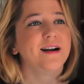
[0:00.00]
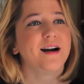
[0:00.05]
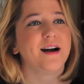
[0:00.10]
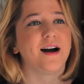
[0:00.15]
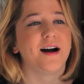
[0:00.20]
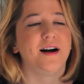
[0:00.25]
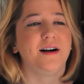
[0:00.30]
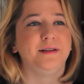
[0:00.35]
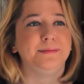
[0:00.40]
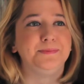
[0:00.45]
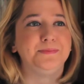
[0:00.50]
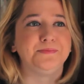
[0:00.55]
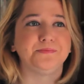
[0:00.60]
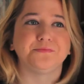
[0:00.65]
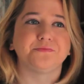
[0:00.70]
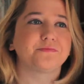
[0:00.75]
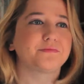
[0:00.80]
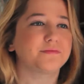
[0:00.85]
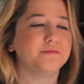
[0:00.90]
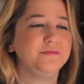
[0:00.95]

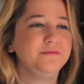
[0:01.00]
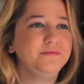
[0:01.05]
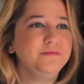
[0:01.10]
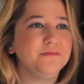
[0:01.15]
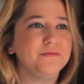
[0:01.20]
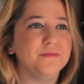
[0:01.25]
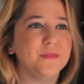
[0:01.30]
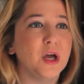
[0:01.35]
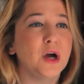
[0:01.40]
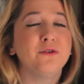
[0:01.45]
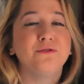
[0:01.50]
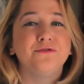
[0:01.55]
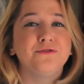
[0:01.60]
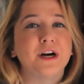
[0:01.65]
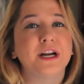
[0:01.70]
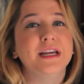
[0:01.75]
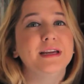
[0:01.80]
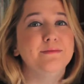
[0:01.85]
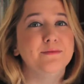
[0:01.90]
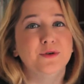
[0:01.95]
a
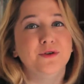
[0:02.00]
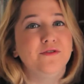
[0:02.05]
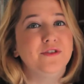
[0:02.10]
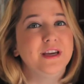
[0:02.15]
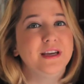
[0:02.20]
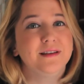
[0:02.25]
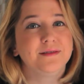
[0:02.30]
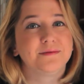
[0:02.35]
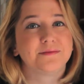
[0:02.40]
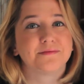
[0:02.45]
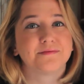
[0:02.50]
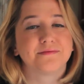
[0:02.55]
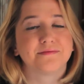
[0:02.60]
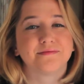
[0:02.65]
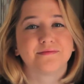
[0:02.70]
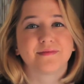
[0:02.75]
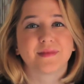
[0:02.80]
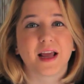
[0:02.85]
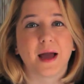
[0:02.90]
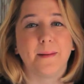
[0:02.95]
funny movie
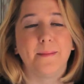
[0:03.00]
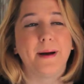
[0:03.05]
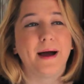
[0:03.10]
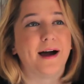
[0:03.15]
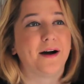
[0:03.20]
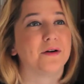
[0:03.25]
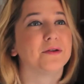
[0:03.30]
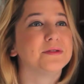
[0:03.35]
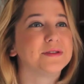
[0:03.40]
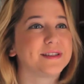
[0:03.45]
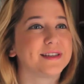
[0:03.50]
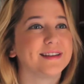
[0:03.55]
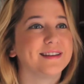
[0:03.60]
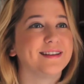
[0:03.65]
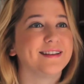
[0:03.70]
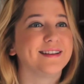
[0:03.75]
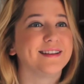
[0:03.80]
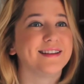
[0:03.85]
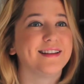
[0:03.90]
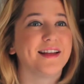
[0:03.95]
about
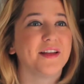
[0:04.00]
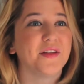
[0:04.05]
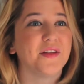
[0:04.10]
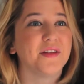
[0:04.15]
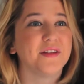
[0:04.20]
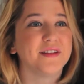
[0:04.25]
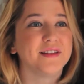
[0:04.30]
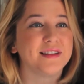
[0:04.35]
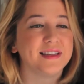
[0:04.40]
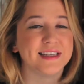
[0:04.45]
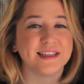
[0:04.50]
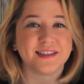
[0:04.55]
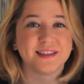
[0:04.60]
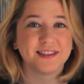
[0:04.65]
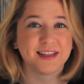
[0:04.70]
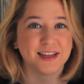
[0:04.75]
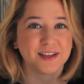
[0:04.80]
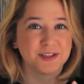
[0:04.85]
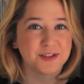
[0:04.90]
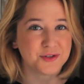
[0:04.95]
this
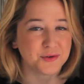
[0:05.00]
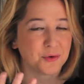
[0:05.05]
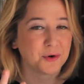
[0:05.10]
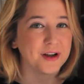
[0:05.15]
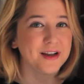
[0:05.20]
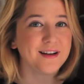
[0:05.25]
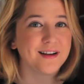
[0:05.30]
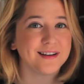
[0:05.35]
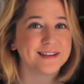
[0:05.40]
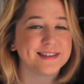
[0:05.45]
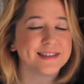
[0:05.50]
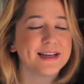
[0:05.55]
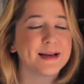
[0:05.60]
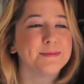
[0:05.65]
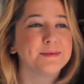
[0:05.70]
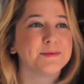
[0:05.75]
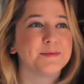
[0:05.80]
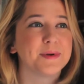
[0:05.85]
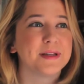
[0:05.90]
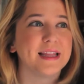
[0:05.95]
like story
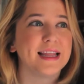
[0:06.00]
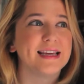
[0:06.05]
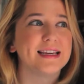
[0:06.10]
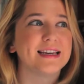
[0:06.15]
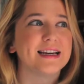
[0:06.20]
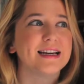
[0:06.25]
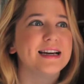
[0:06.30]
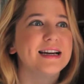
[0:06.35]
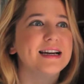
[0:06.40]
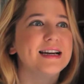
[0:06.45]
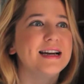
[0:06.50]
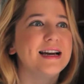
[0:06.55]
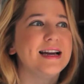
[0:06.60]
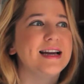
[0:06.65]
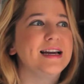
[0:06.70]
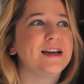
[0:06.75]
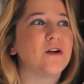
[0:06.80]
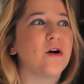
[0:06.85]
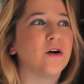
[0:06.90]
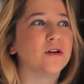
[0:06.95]
concept, but like
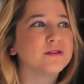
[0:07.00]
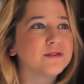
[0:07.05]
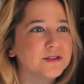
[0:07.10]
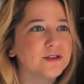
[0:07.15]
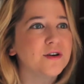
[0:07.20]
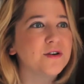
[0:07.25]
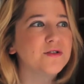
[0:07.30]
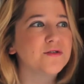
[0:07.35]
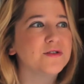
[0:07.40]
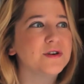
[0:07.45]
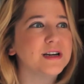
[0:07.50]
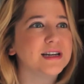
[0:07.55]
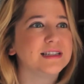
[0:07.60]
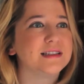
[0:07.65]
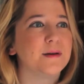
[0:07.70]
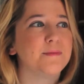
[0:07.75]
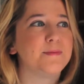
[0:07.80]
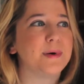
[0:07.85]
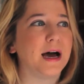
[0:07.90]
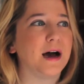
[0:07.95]
it also is
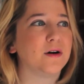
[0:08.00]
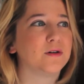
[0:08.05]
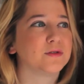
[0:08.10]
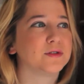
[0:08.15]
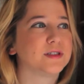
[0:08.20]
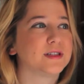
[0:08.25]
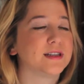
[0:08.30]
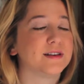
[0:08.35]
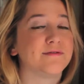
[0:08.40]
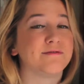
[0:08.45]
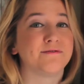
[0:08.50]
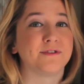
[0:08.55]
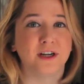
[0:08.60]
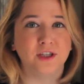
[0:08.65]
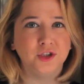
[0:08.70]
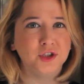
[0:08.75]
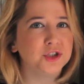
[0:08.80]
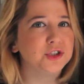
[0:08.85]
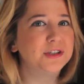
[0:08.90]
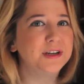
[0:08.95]
about
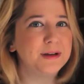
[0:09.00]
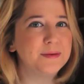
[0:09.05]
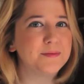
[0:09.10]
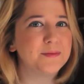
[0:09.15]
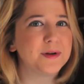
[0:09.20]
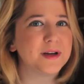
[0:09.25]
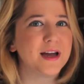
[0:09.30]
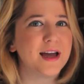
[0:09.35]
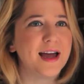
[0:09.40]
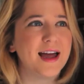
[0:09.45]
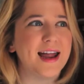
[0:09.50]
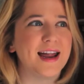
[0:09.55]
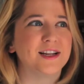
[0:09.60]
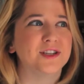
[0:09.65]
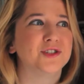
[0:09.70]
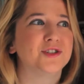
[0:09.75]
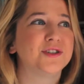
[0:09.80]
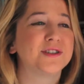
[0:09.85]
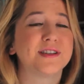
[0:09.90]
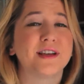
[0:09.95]
friendship
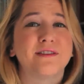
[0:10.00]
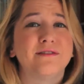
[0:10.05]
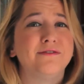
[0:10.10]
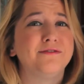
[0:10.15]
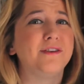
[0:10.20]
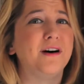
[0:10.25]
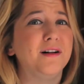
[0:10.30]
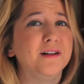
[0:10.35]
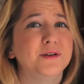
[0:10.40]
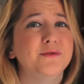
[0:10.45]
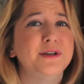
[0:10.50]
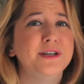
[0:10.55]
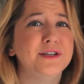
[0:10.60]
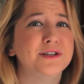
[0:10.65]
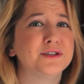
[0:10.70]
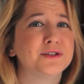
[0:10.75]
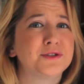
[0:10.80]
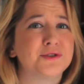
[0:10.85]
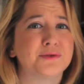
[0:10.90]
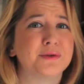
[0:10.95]
and just like following
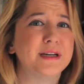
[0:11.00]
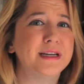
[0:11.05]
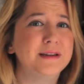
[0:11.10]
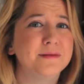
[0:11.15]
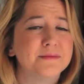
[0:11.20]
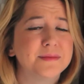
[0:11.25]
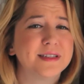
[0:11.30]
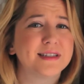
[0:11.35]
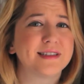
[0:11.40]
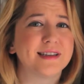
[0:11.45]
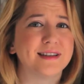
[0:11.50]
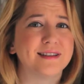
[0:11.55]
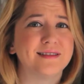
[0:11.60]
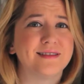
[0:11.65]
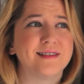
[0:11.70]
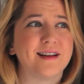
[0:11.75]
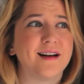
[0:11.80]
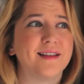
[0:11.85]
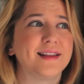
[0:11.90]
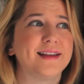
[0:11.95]
your dreams and
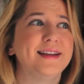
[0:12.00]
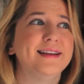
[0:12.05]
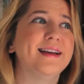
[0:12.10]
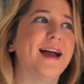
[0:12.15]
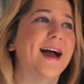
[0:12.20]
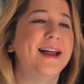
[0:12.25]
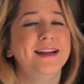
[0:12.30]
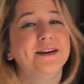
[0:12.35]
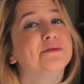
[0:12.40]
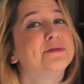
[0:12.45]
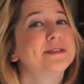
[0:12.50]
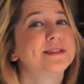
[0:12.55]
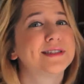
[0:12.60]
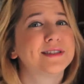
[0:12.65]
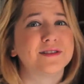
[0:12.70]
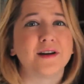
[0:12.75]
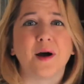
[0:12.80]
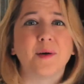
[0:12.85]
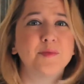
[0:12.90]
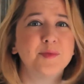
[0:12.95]
not letting anyone
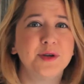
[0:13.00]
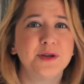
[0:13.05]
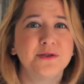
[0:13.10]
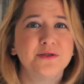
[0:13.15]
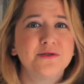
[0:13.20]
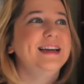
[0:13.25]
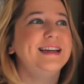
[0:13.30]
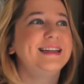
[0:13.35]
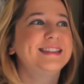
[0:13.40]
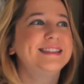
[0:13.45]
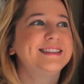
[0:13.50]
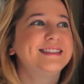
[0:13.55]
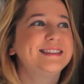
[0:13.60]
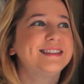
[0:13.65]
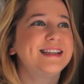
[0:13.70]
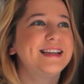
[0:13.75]
stop you. It